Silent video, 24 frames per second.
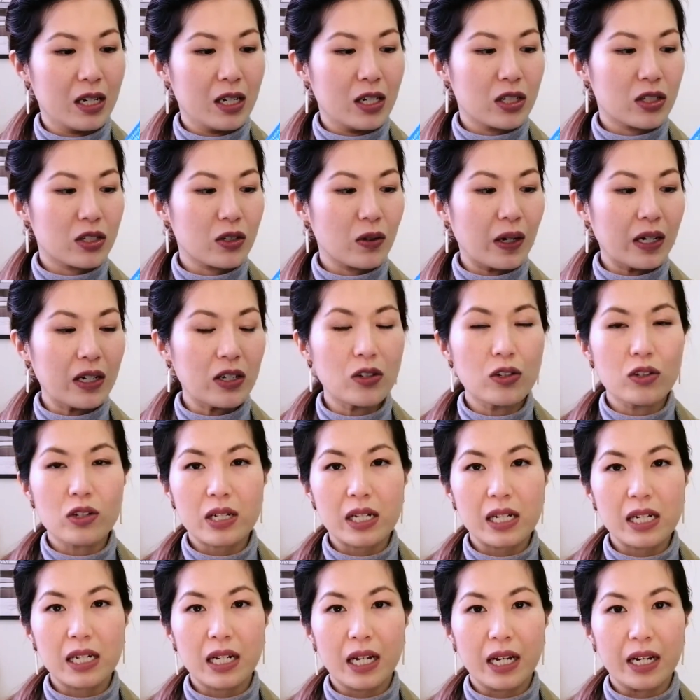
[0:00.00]
so I
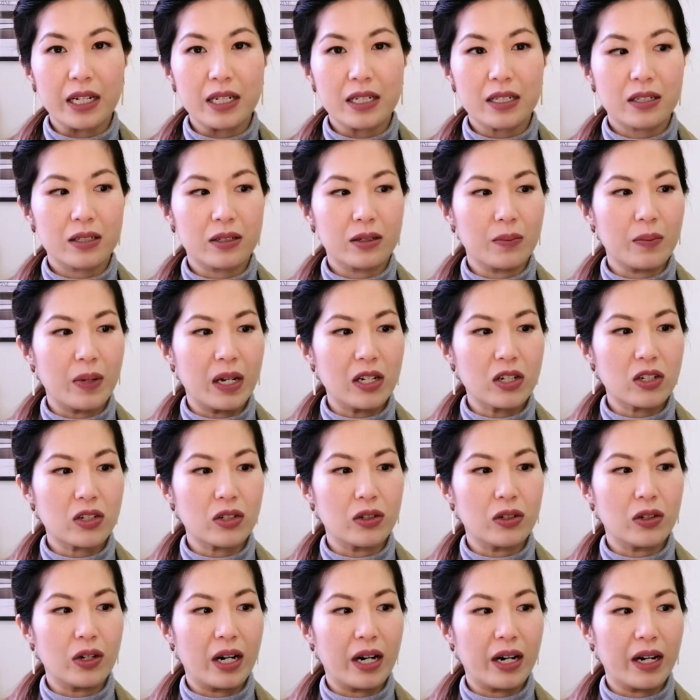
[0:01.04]
usually like to make
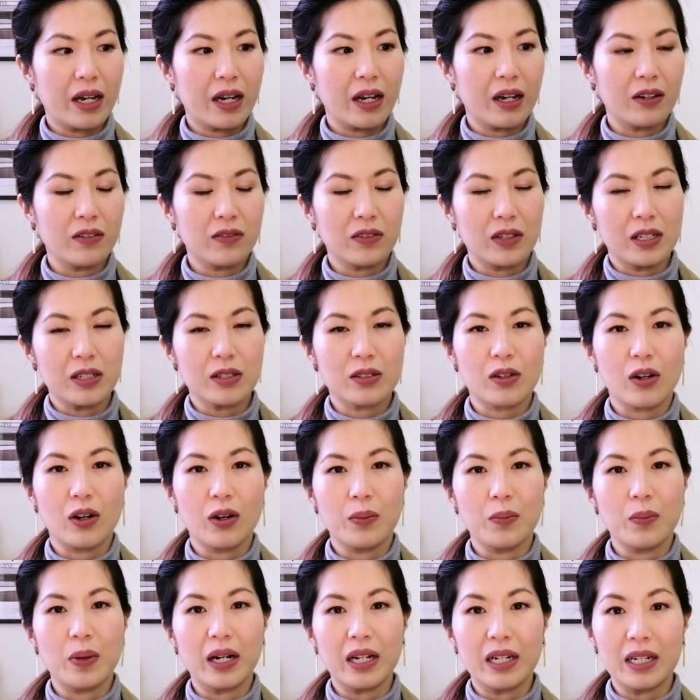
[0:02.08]
sure I have this on
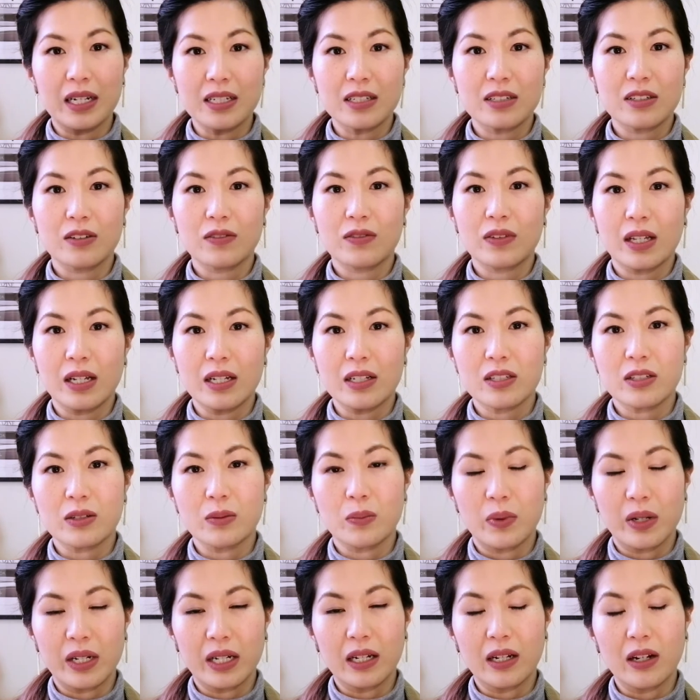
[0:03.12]
my list of things to
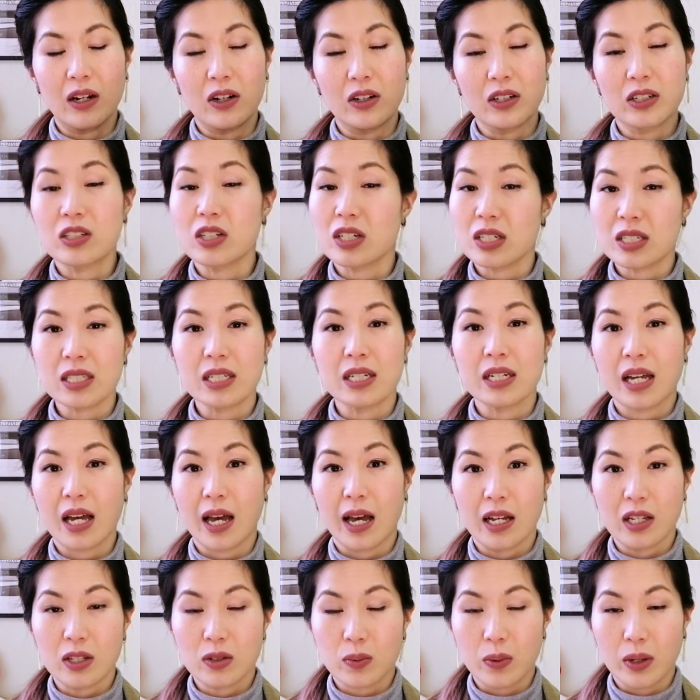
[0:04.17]
bring along just in
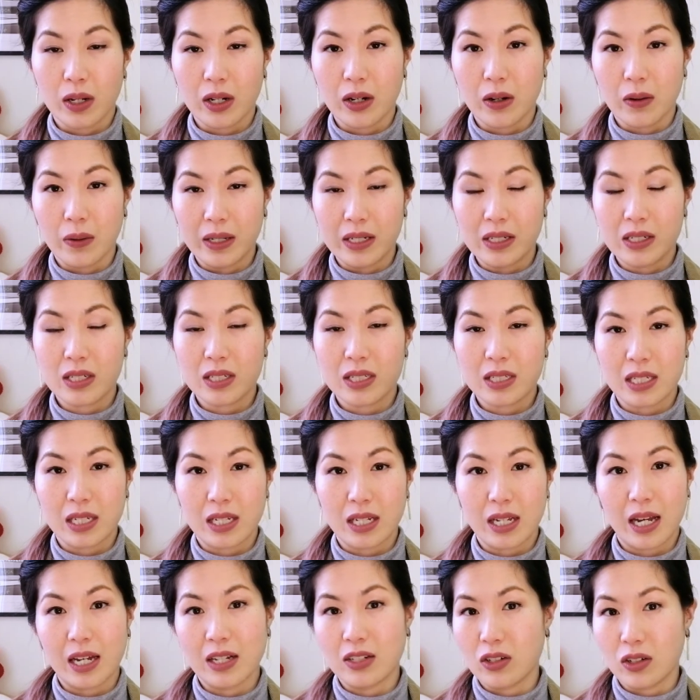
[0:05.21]
case we're going to
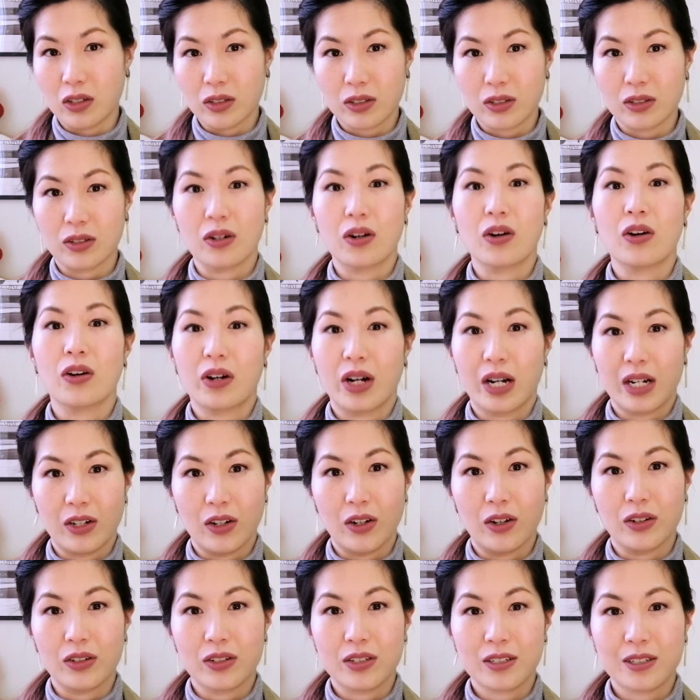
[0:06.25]
see a doctor or a
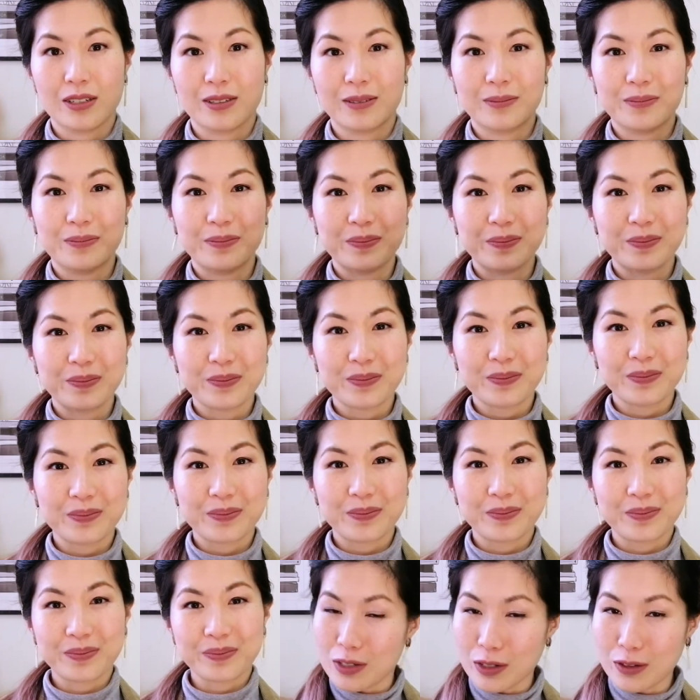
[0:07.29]
nurse.
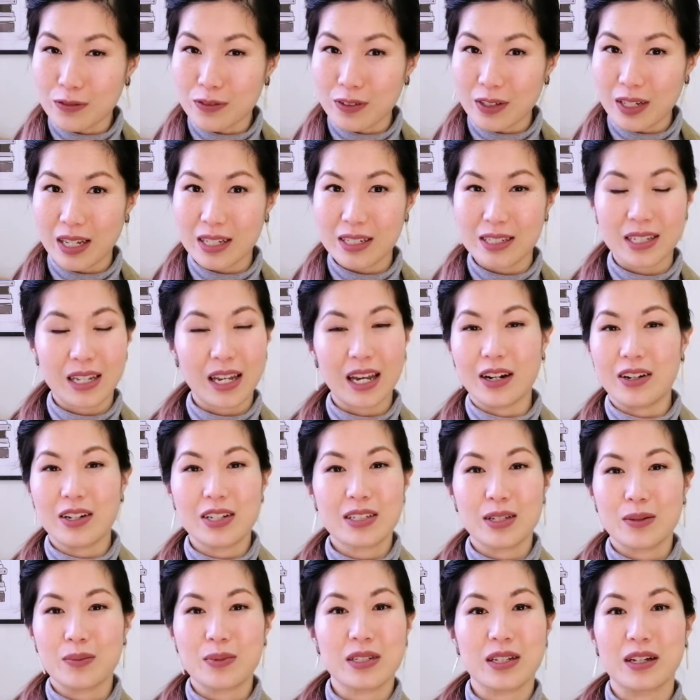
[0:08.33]
Don't forget to carry
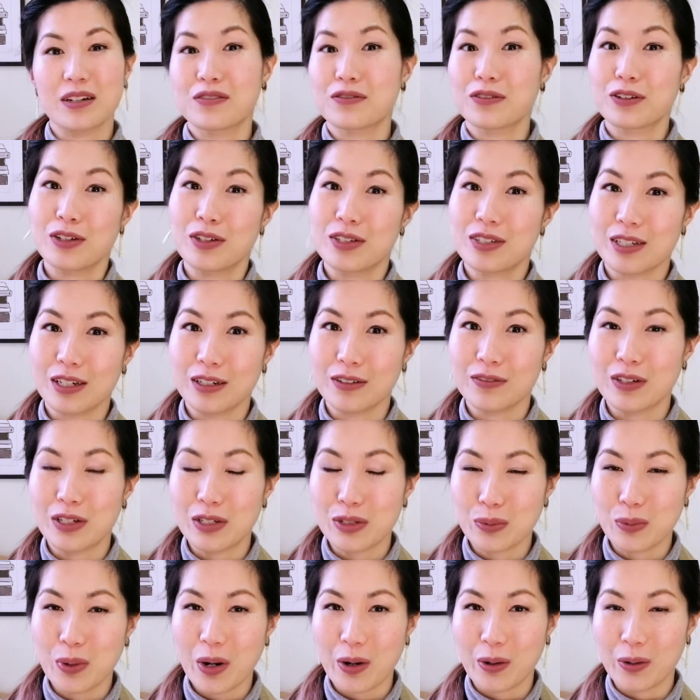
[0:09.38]
some stuff for yourself as
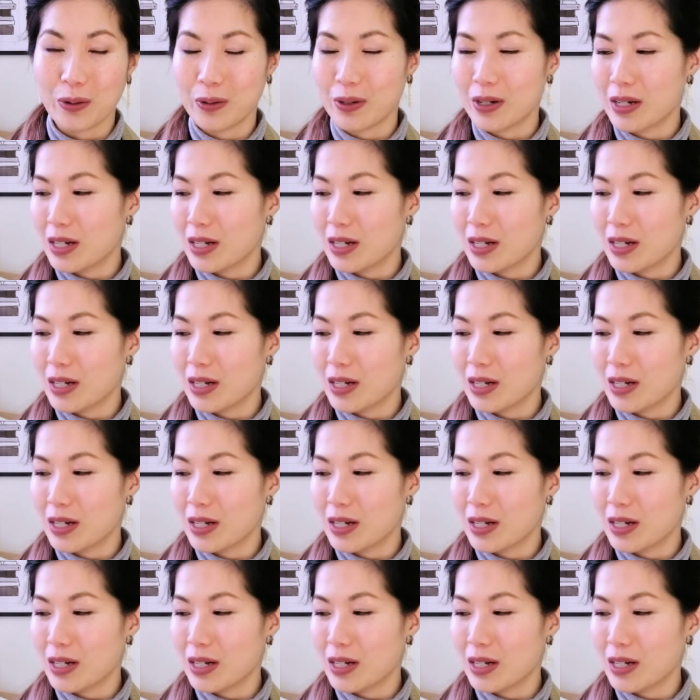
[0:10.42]
well.